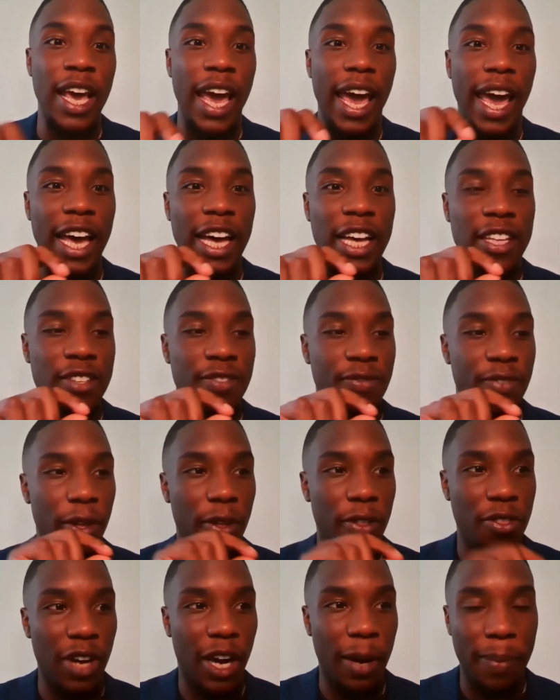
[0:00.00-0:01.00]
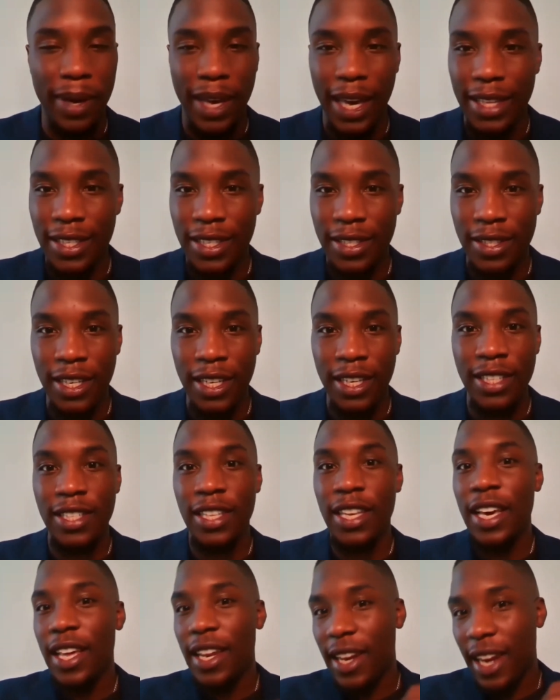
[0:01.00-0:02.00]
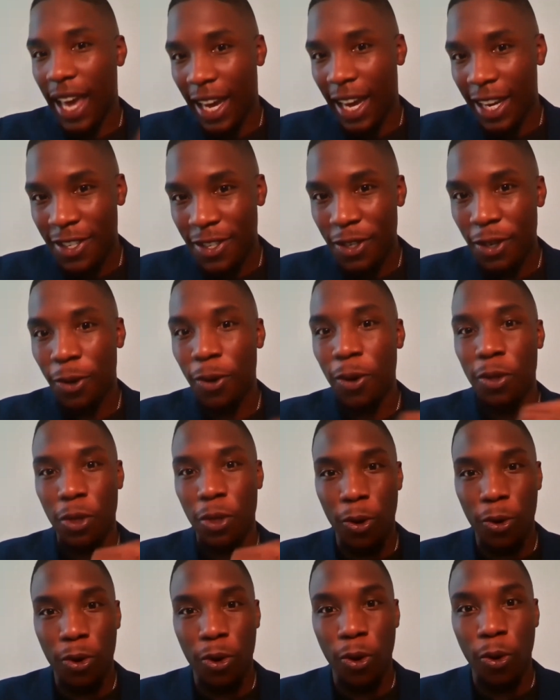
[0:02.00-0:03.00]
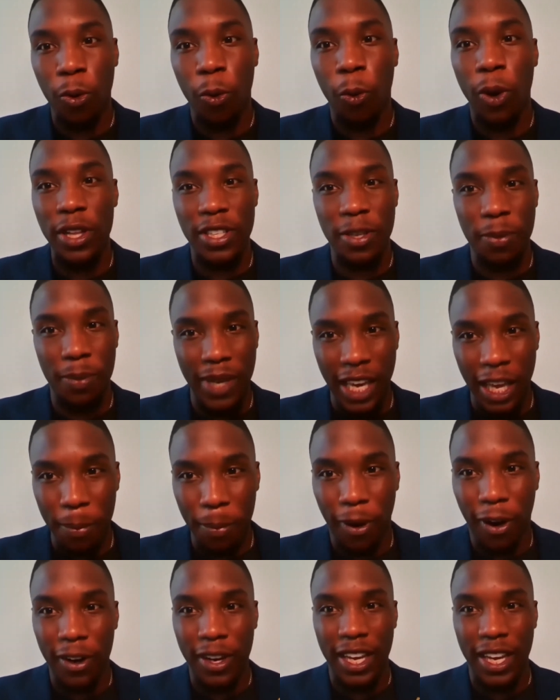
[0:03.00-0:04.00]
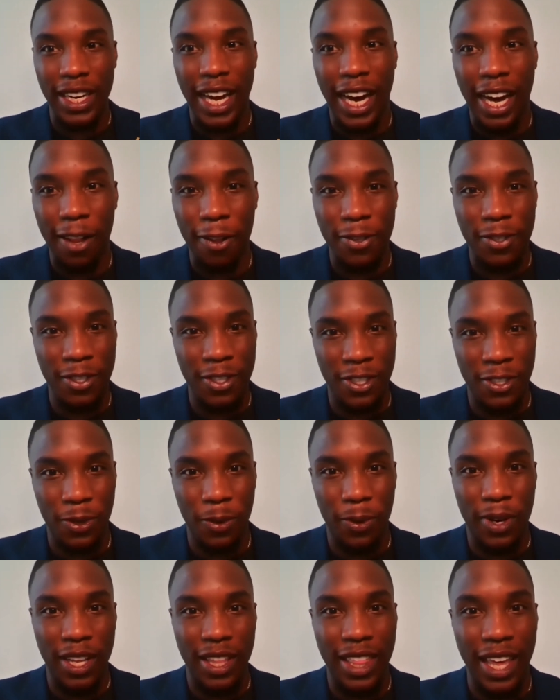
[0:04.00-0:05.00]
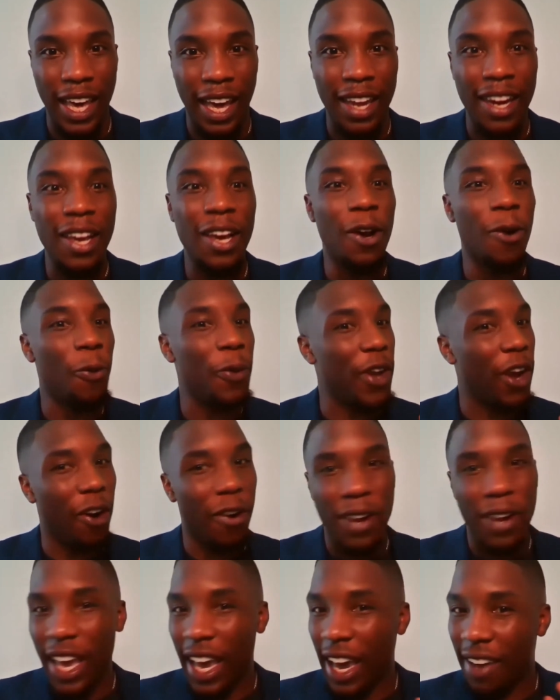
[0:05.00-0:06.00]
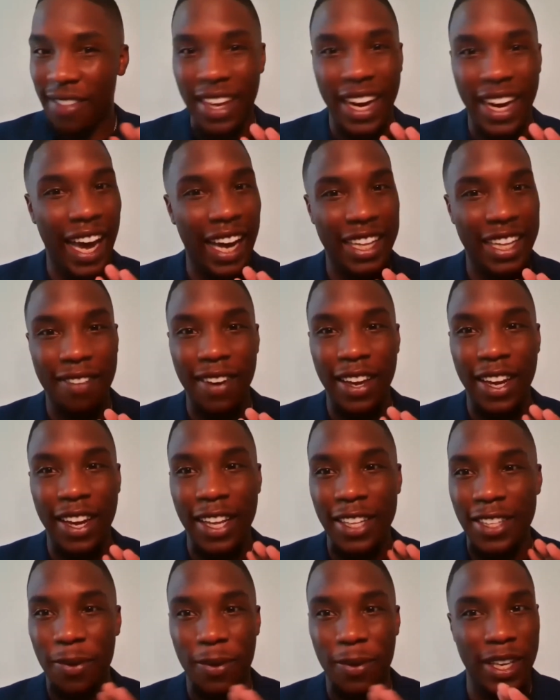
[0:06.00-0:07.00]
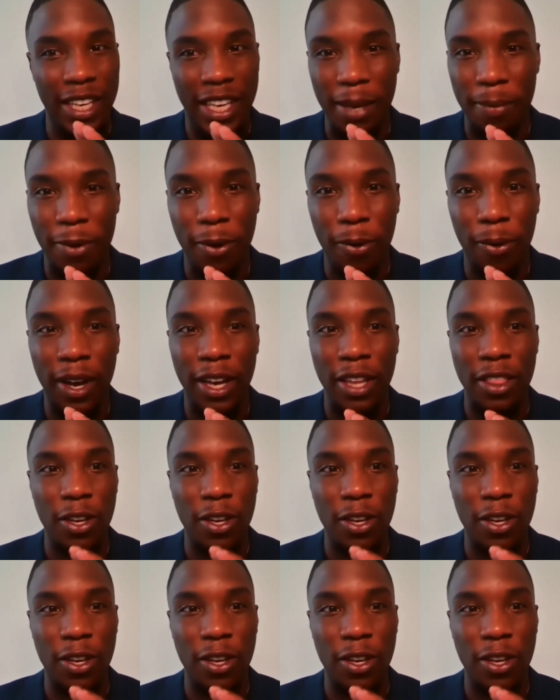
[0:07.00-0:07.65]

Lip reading: As philanthropic entities, national and local, want to begin parking dollars and stewarding that, we already have that activated so we can keep going.